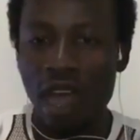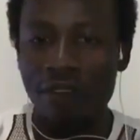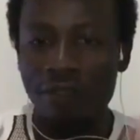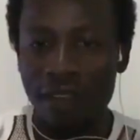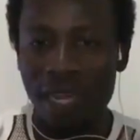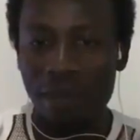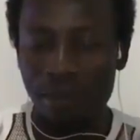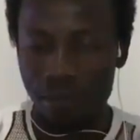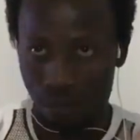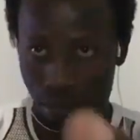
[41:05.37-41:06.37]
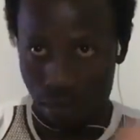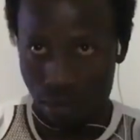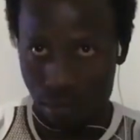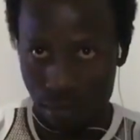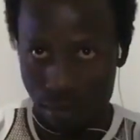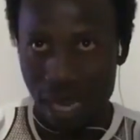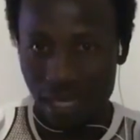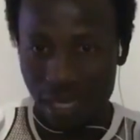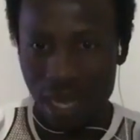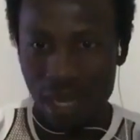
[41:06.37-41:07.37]
African
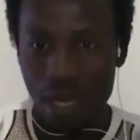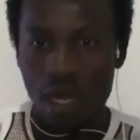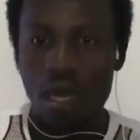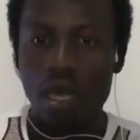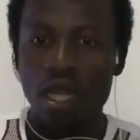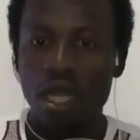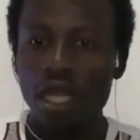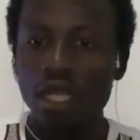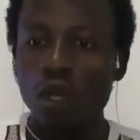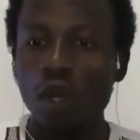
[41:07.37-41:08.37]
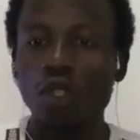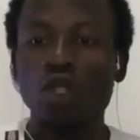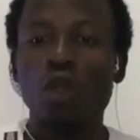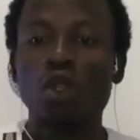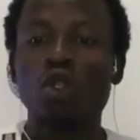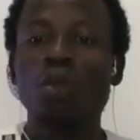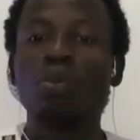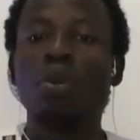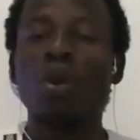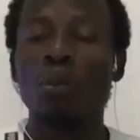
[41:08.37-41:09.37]
Matter is also to
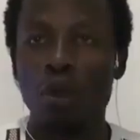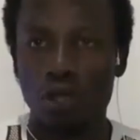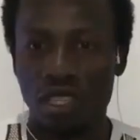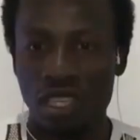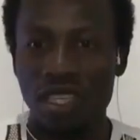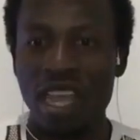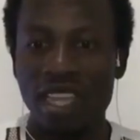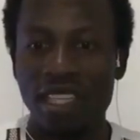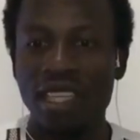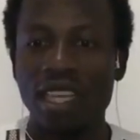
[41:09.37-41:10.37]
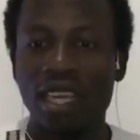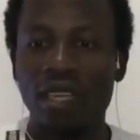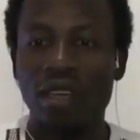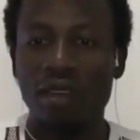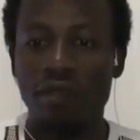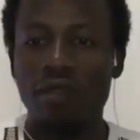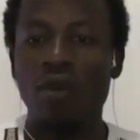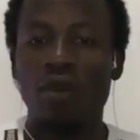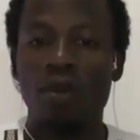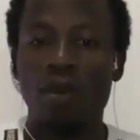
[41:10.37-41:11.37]
promote this idea.
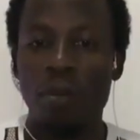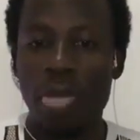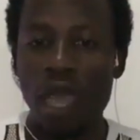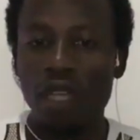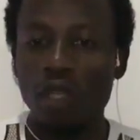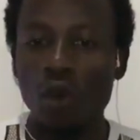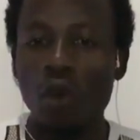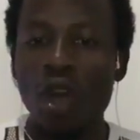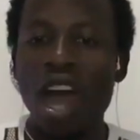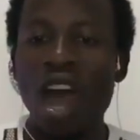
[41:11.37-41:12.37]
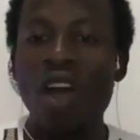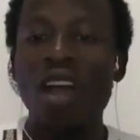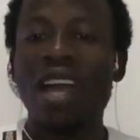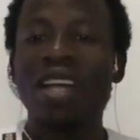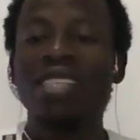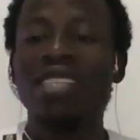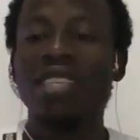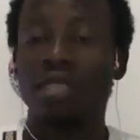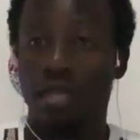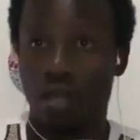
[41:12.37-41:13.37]
So how can
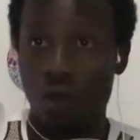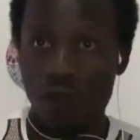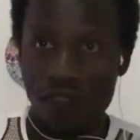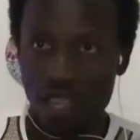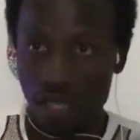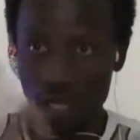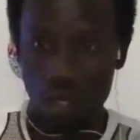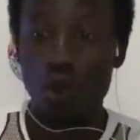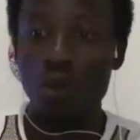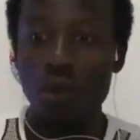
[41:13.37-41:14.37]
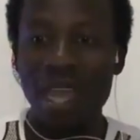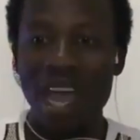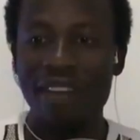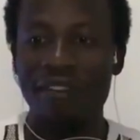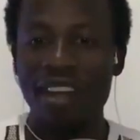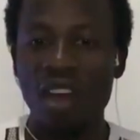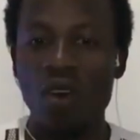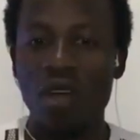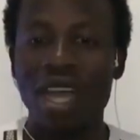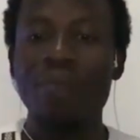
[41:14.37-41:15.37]
this conversation we have
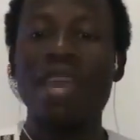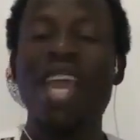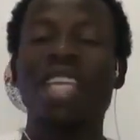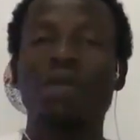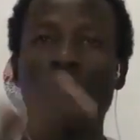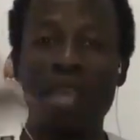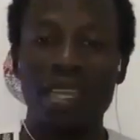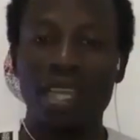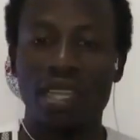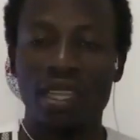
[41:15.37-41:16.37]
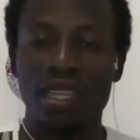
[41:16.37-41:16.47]
now can be expanded?